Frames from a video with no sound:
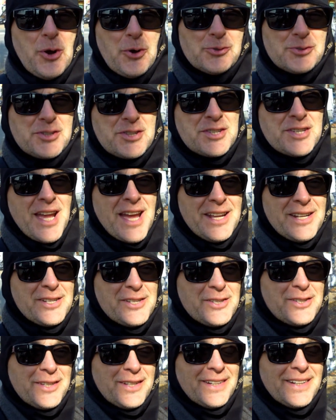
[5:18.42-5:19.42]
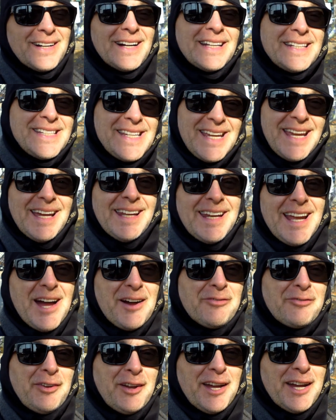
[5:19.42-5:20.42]
Don't send a
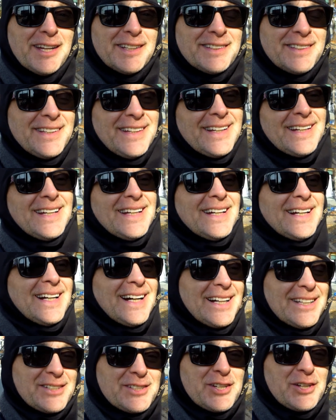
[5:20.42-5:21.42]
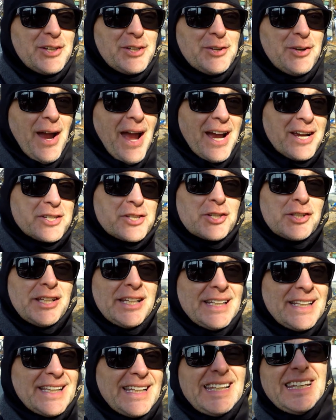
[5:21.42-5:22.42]
DNF in until you
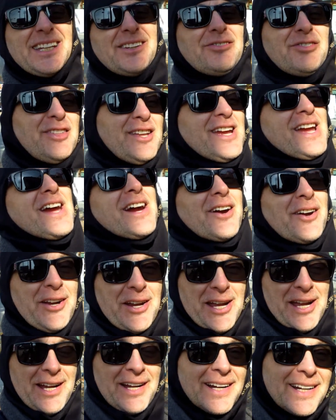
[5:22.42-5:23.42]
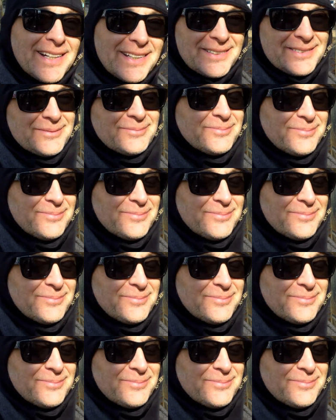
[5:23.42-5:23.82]
actually leave the area.